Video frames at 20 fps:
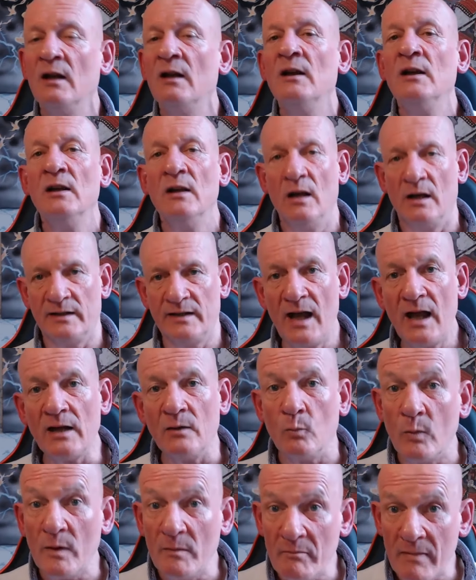Again, we
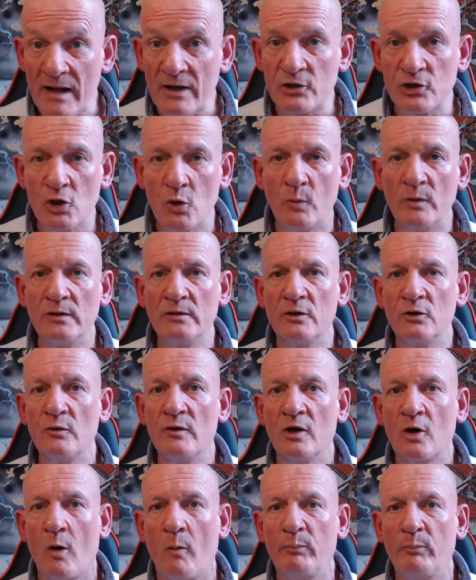make sure we do the
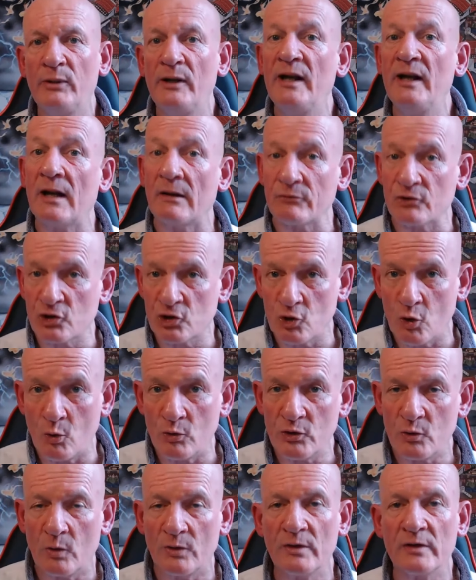complaint. I've showed you
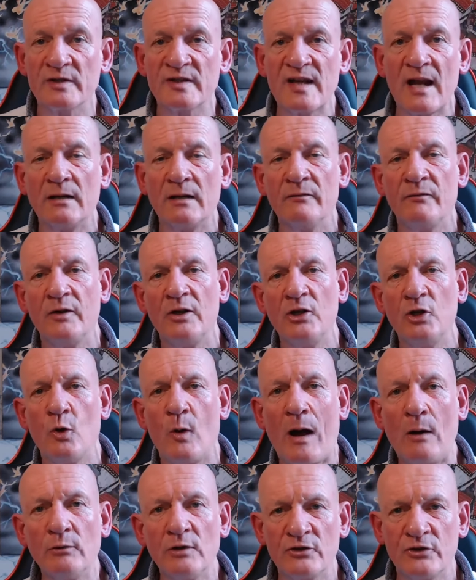on the second video how
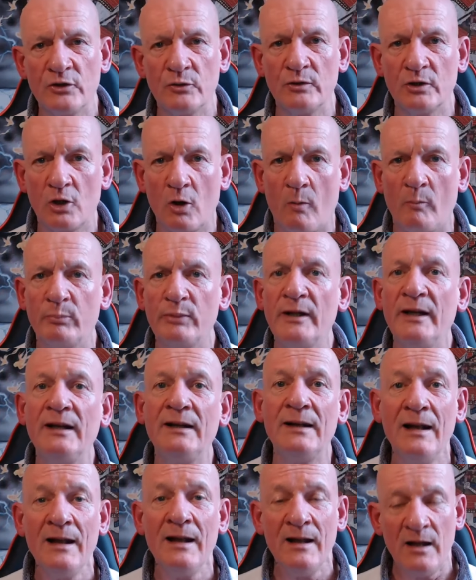to do the complaint
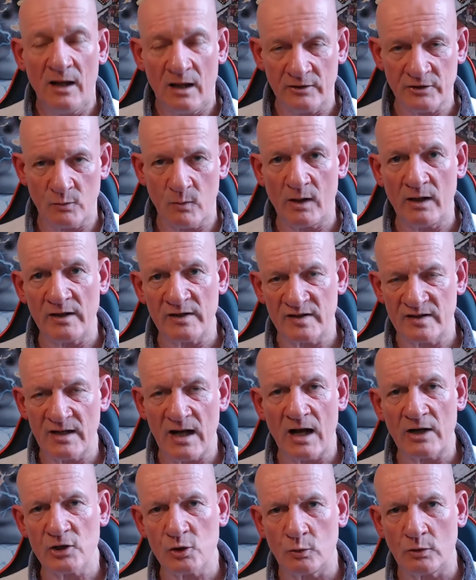as well as the
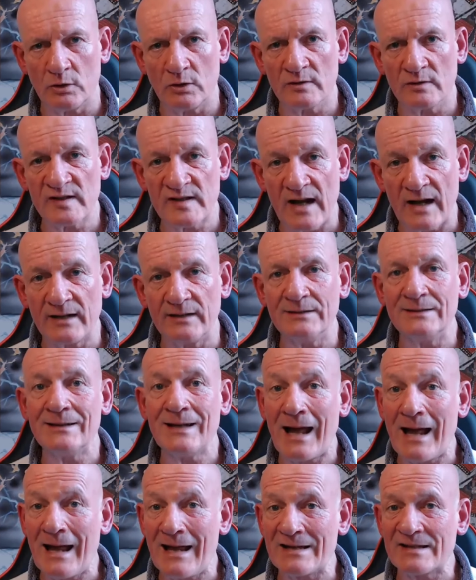actual second
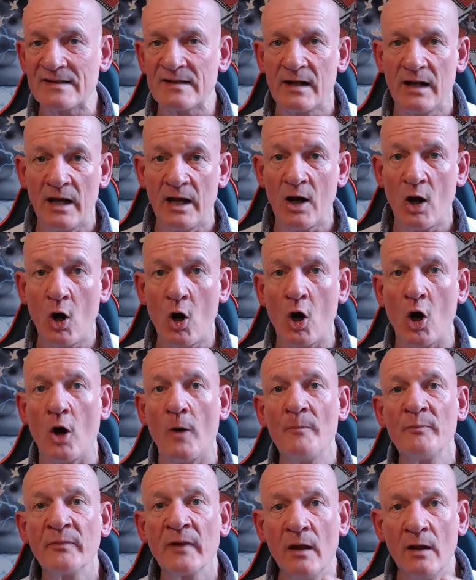SAR.
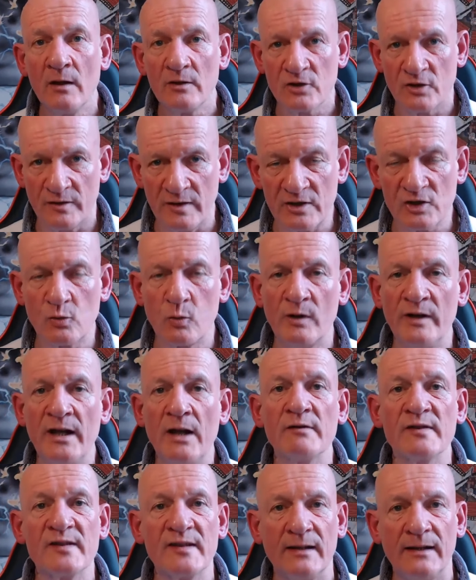So this one here is
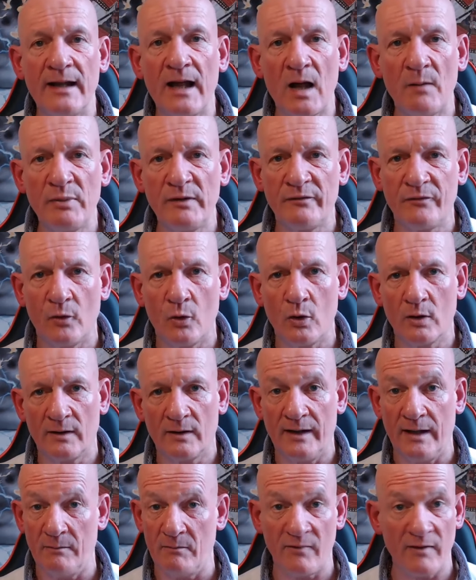the letter before
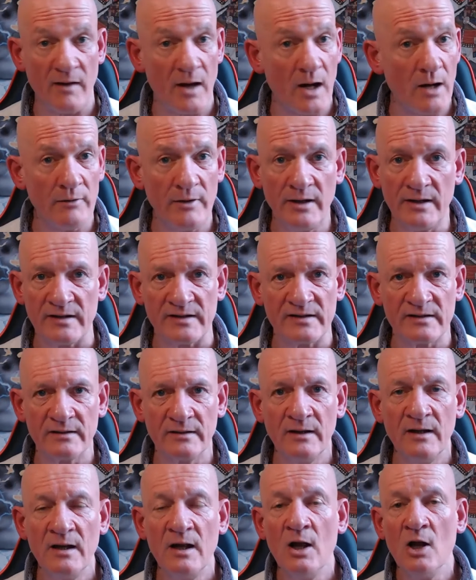claim. There it is.
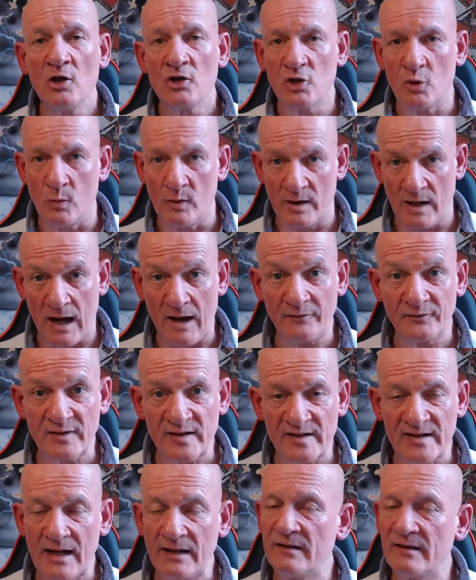So we have to
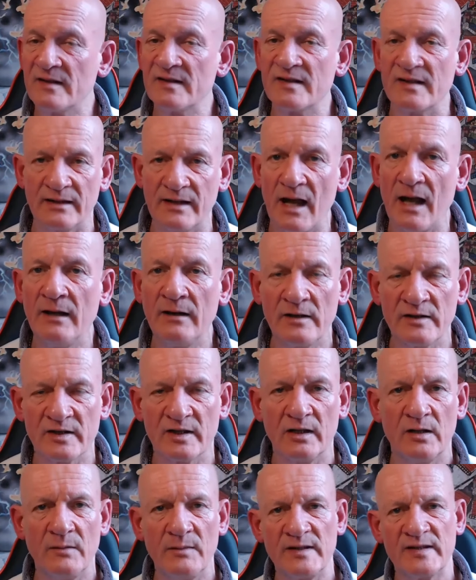send this again. It's going to be
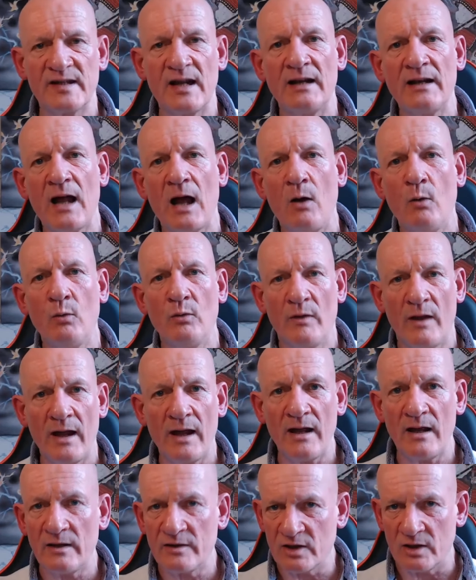sent out there.
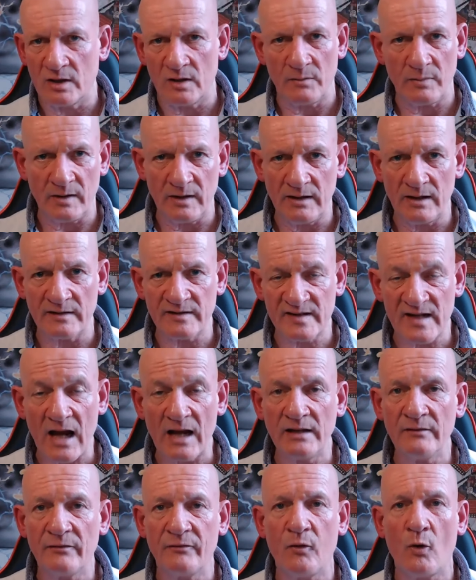It's going to be signed
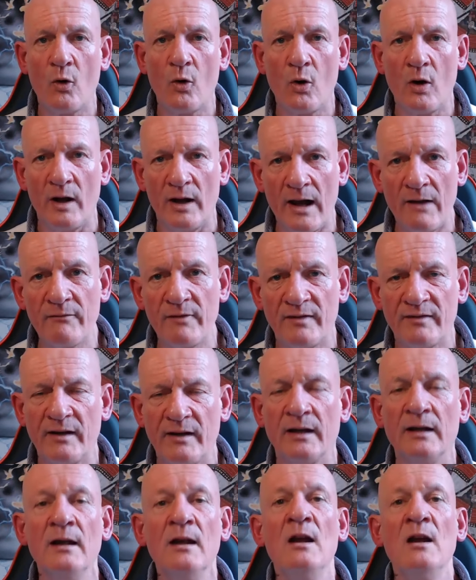for and everything.
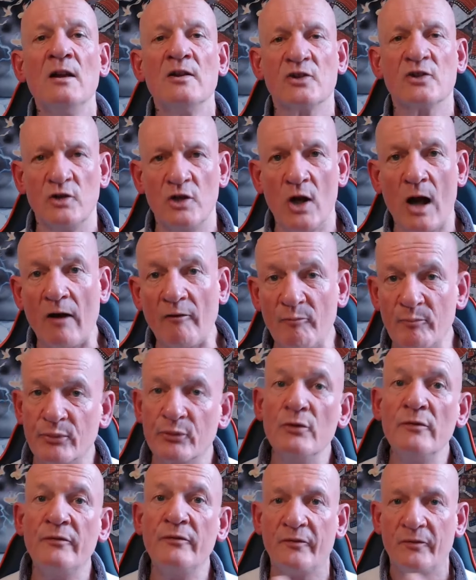So you have
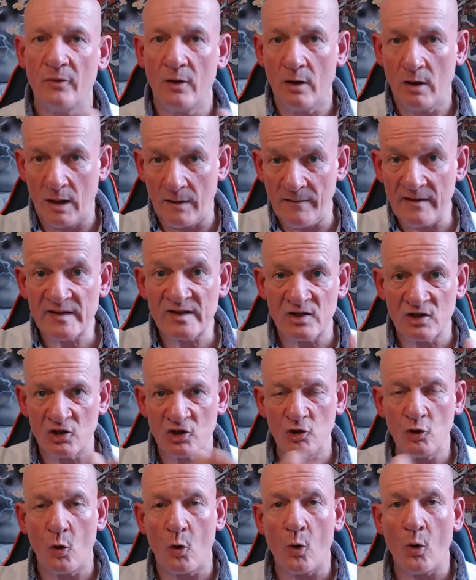proof. And this is
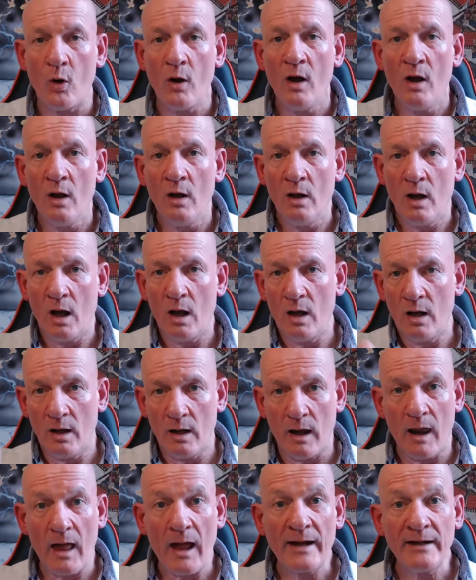your
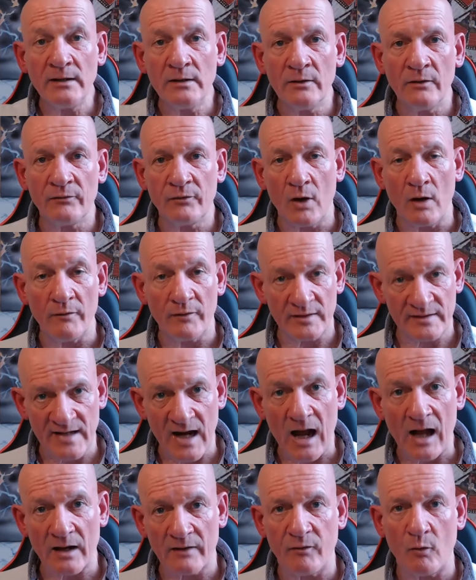line of attack
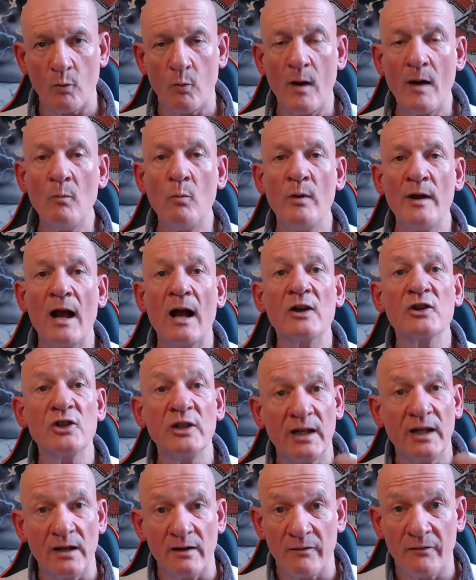for when we actually going
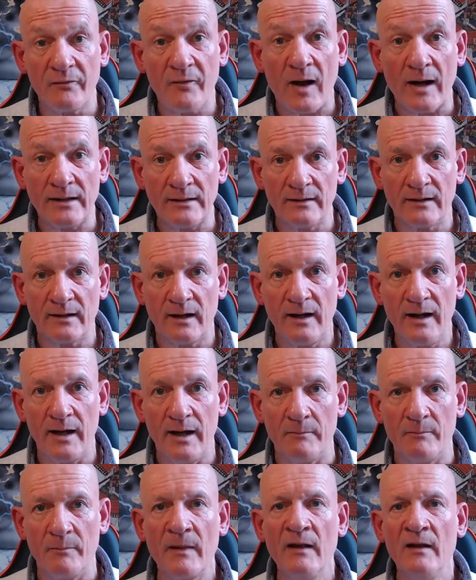to file a claim.
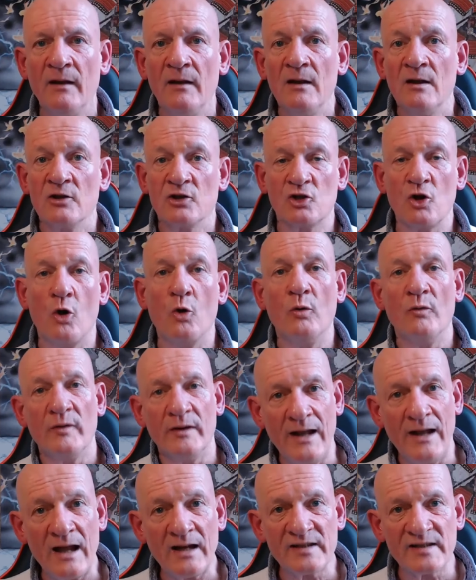So the
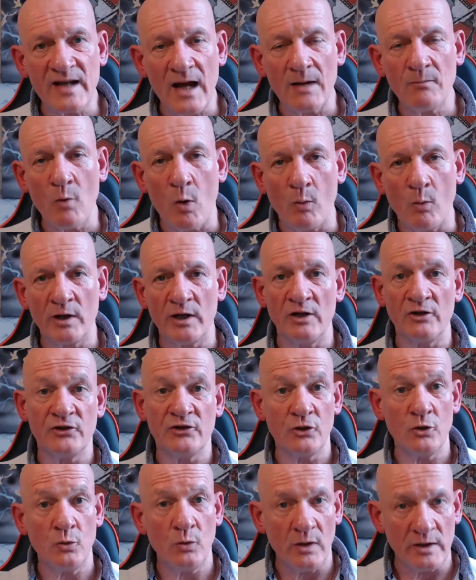next time what we're going to
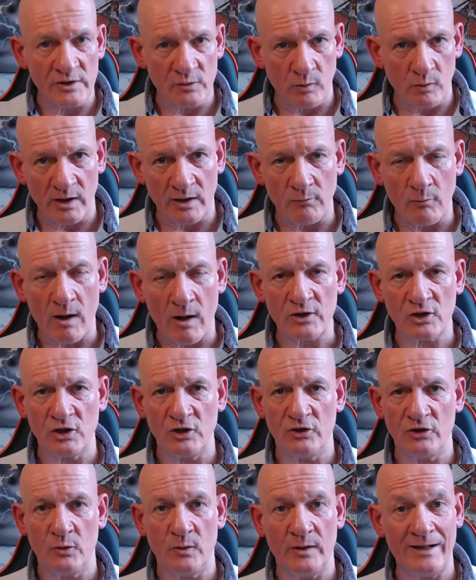do is we're going to actually do
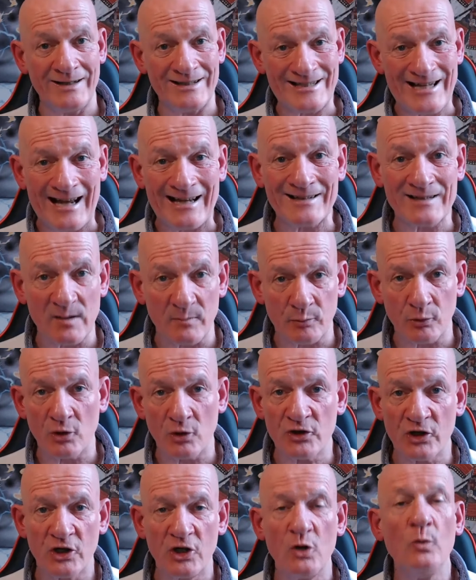an intent to prosecute.